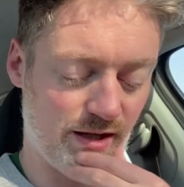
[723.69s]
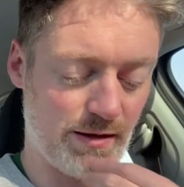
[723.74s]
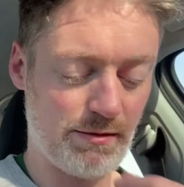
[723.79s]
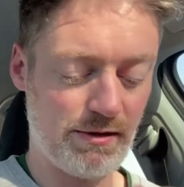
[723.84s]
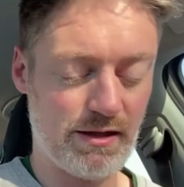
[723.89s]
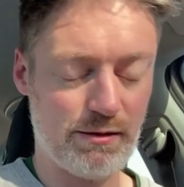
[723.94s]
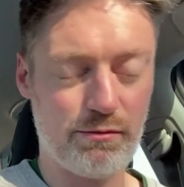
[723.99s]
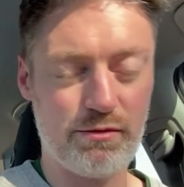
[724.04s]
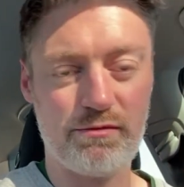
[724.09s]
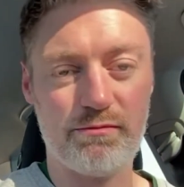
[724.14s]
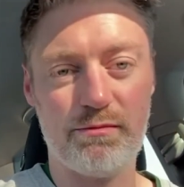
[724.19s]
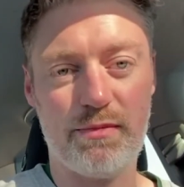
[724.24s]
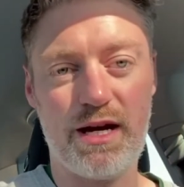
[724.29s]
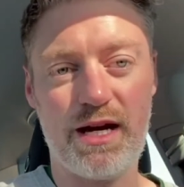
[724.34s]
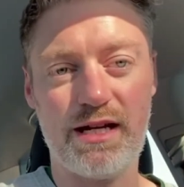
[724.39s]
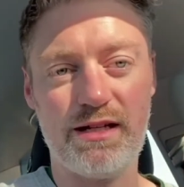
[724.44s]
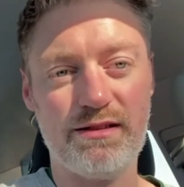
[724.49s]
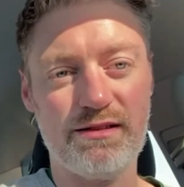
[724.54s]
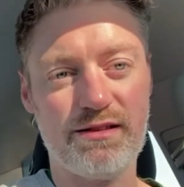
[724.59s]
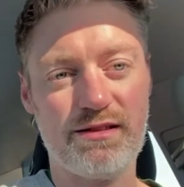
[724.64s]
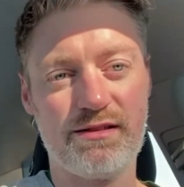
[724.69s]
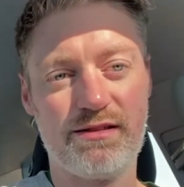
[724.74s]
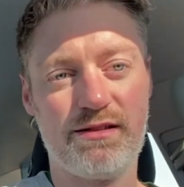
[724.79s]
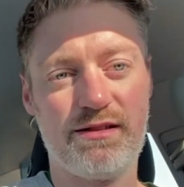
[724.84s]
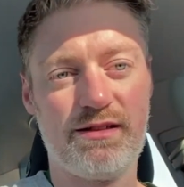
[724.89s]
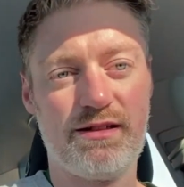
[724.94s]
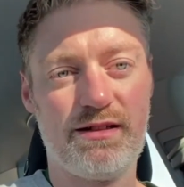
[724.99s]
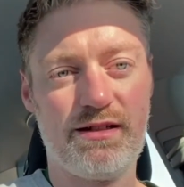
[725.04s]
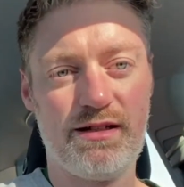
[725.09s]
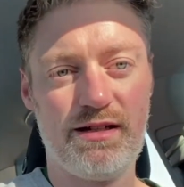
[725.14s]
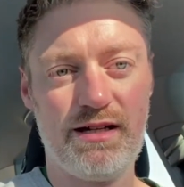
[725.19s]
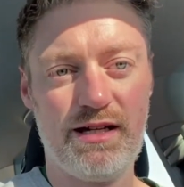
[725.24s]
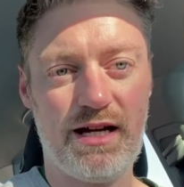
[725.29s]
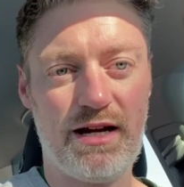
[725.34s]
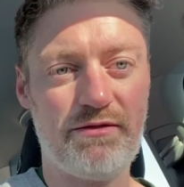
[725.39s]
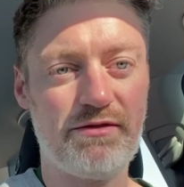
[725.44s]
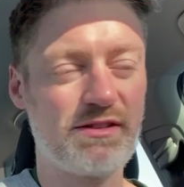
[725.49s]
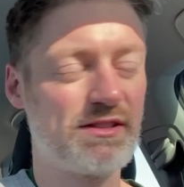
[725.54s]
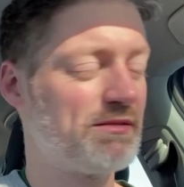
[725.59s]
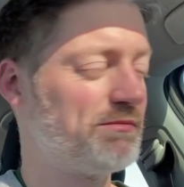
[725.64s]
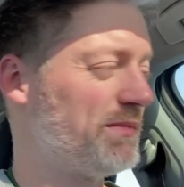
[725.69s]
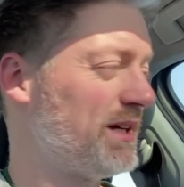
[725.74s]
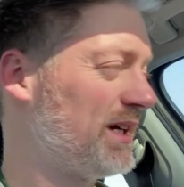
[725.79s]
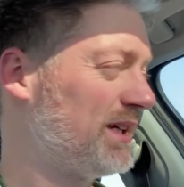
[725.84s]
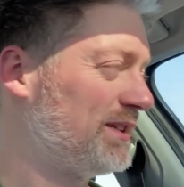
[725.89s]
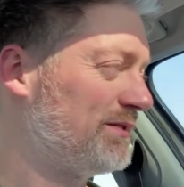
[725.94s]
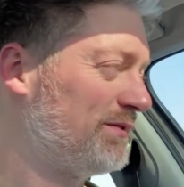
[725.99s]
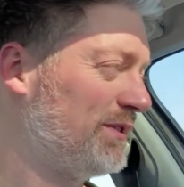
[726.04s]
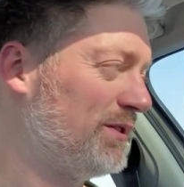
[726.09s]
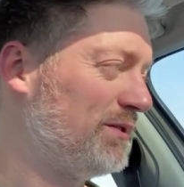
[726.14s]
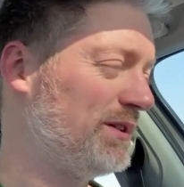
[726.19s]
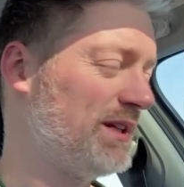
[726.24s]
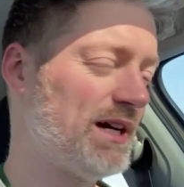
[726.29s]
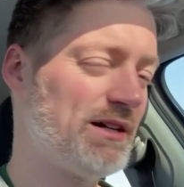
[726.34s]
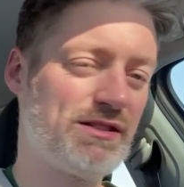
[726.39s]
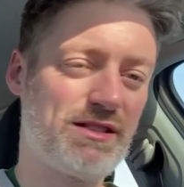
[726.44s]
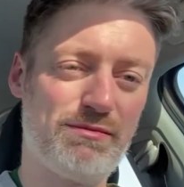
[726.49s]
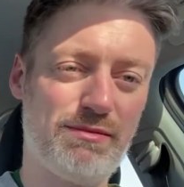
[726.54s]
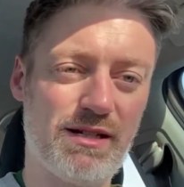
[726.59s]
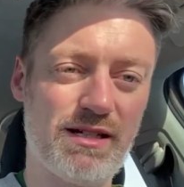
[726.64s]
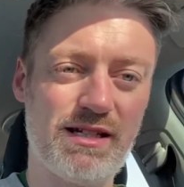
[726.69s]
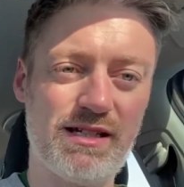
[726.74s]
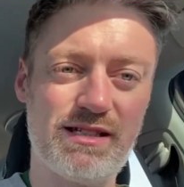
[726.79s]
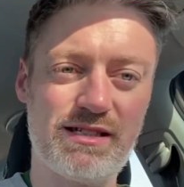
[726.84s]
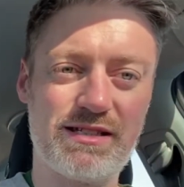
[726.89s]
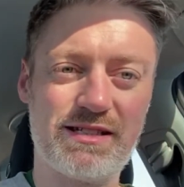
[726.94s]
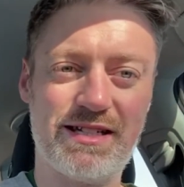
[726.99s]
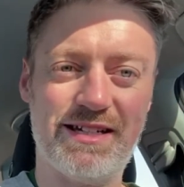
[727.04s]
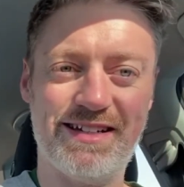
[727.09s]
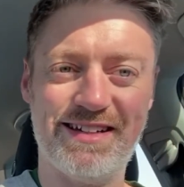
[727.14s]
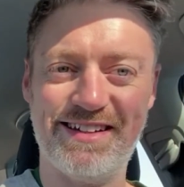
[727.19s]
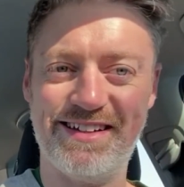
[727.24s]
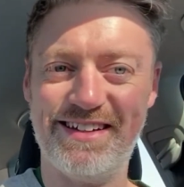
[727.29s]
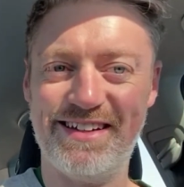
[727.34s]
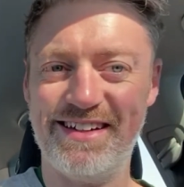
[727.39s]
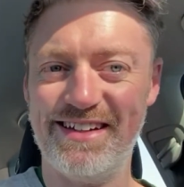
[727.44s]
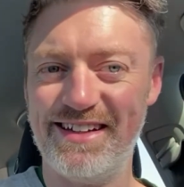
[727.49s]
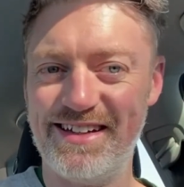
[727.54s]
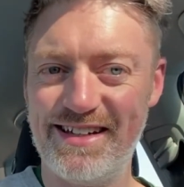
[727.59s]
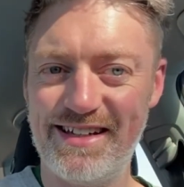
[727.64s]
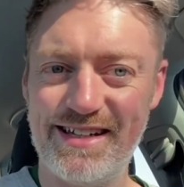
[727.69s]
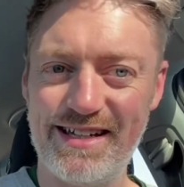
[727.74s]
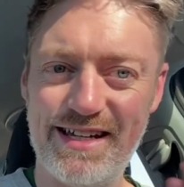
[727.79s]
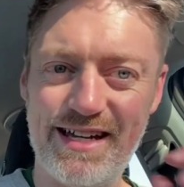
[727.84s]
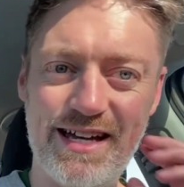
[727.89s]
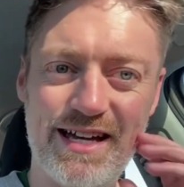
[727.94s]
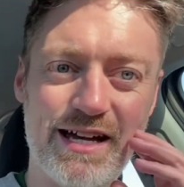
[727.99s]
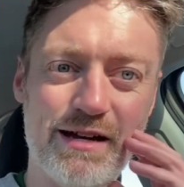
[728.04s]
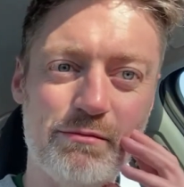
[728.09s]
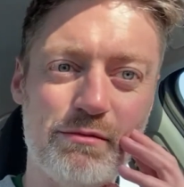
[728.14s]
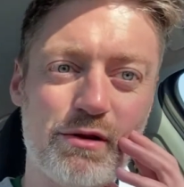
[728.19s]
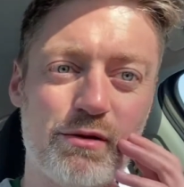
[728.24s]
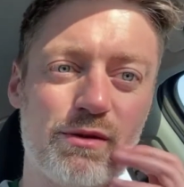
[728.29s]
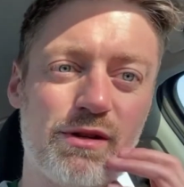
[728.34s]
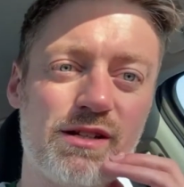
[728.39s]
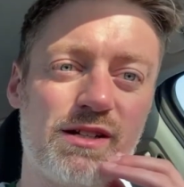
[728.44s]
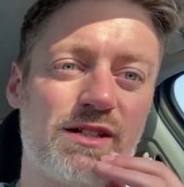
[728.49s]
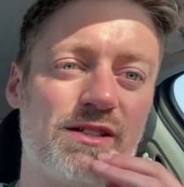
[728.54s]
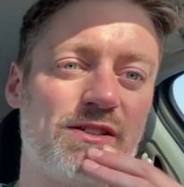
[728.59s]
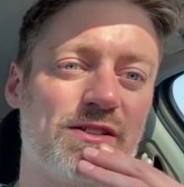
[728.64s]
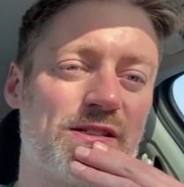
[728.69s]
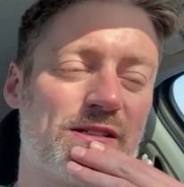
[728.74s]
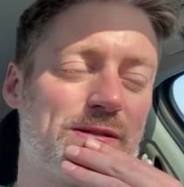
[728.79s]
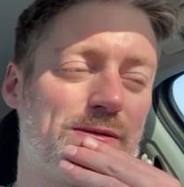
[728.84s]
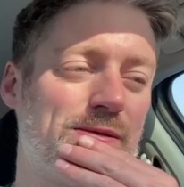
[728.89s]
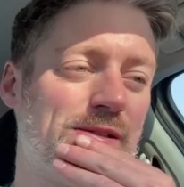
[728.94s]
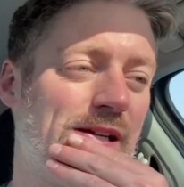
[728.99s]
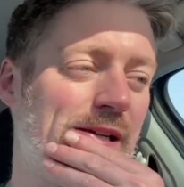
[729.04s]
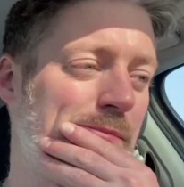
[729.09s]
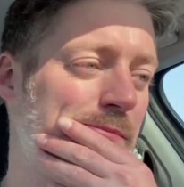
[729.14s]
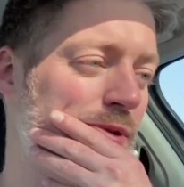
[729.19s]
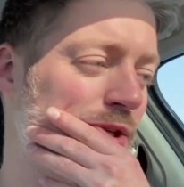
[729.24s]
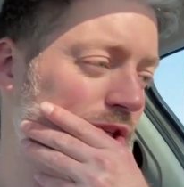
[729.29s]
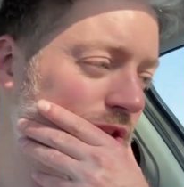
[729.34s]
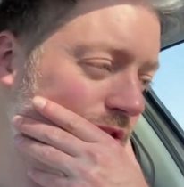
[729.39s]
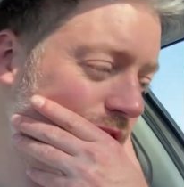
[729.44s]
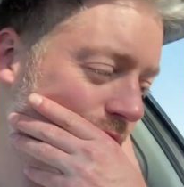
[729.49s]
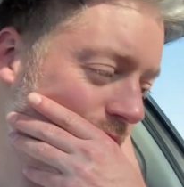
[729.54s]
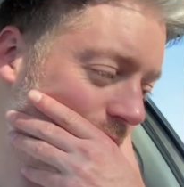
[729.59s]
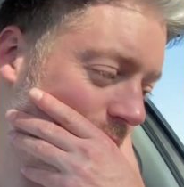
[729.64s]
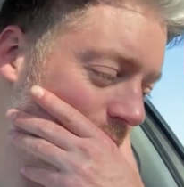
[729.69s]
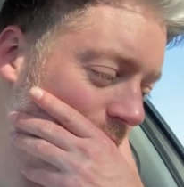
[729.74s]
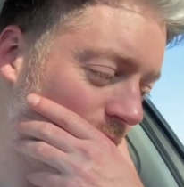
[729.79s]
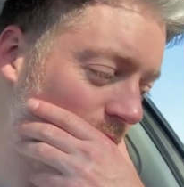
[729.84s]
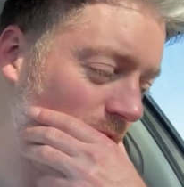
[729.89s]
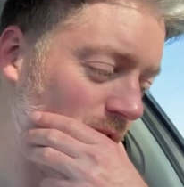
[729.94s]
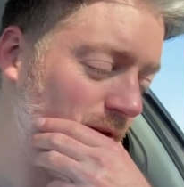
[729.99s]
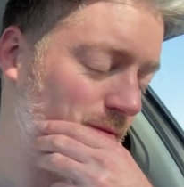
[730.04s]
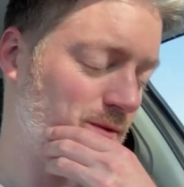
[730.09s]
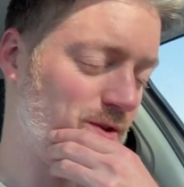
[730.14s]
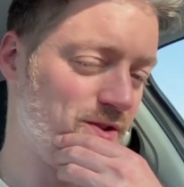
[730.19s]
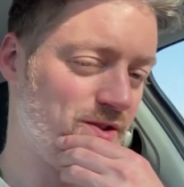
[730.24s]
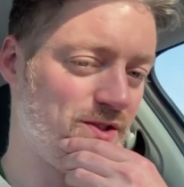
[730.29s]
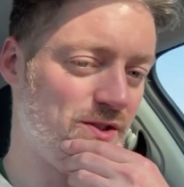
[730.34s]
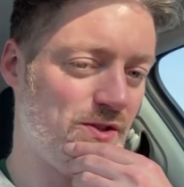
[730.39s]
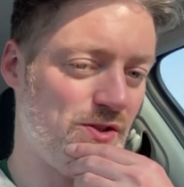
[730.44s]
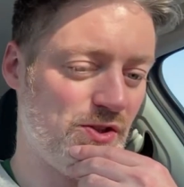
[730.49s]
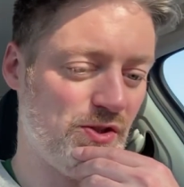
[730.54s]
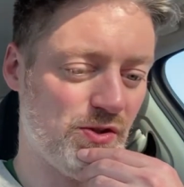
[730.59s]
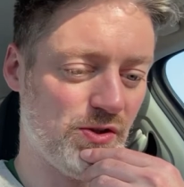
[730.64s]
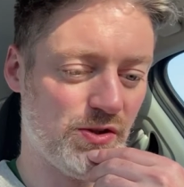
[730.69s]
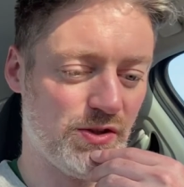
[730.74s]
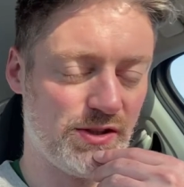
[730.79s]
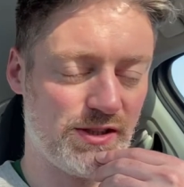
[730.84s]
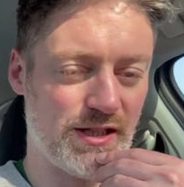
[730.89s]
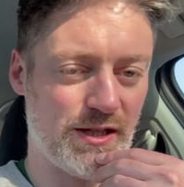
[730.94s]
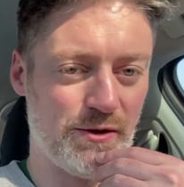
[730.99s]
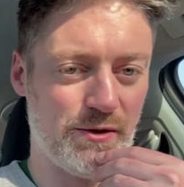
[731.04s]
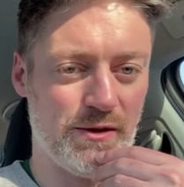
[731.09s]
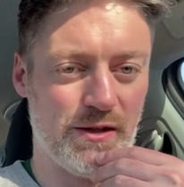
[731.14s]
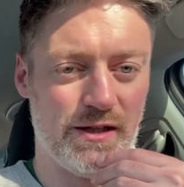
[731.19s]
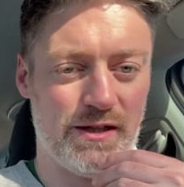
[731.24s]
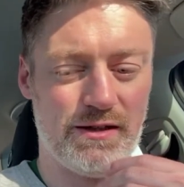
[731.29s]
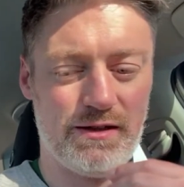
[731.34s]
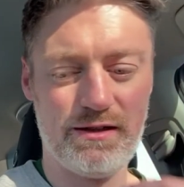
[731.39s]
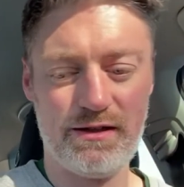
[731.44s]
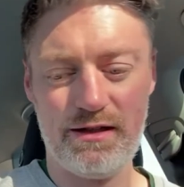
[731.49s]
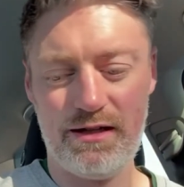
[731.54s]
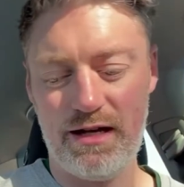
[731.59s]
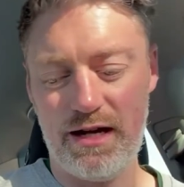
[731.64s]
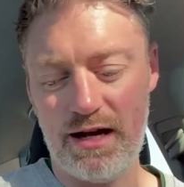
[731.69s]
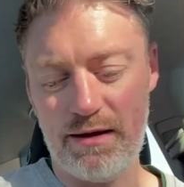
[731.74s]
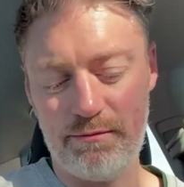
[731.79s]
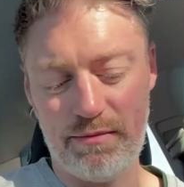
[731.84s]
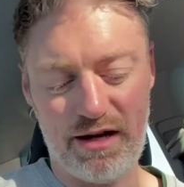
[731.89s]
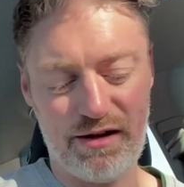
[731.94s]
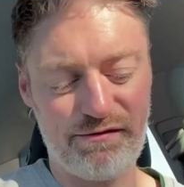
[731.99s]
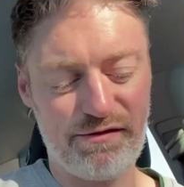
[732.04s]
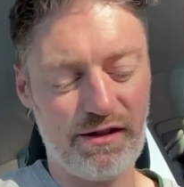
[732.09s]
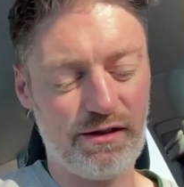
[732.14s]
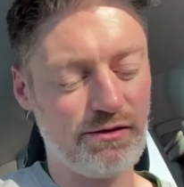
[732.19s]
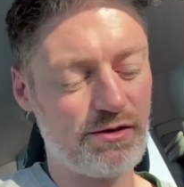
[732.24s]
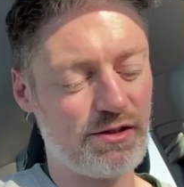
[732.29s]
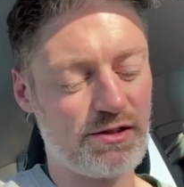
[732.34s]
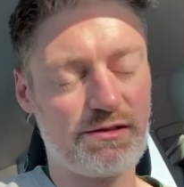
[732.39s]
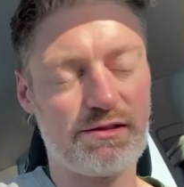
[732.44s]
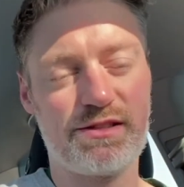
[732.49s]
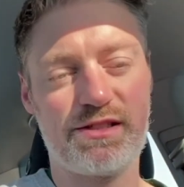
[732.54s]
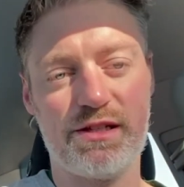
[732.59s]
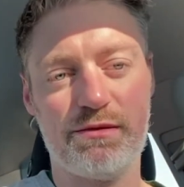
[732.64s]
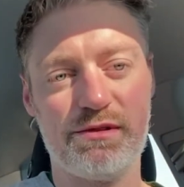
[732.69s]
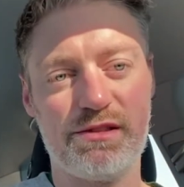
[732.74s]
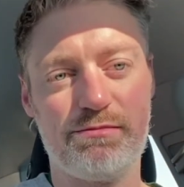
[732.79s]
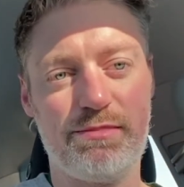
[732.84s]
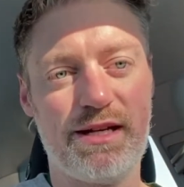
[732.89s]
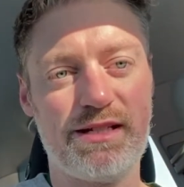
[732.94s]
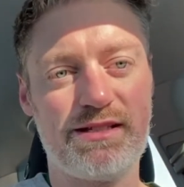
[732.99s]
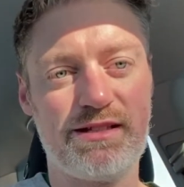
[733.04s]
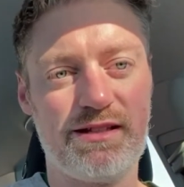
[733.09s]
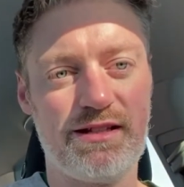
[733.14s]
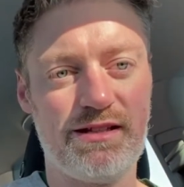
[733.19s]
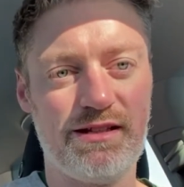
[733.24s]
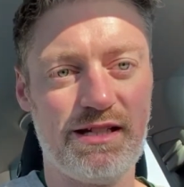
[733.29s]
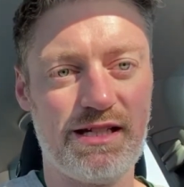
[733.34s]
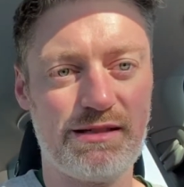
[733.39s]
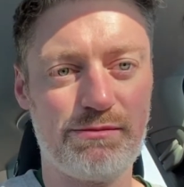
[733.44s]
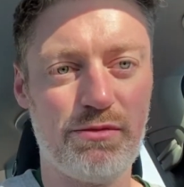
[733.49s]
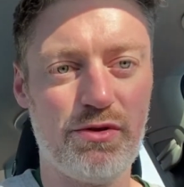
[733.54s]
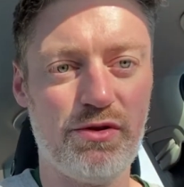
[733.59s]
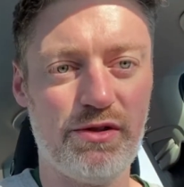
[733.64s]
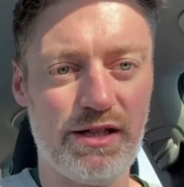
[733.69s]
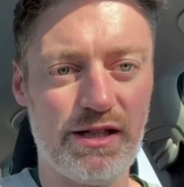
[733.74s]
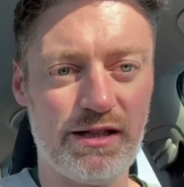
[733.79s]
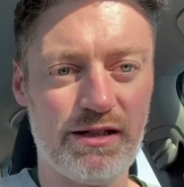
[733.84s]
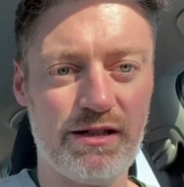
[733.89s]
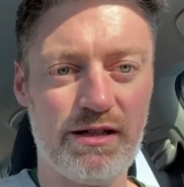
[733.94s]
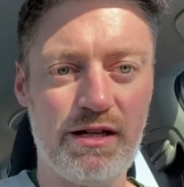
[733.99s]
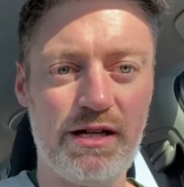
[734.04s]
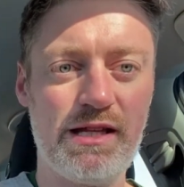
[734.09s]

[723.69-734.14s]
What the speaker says: I mean, I wouldn't mind having some nice food now, to be honest, but whether I just really push through or not, I'm not too sure. So I feel just so much better than this morning.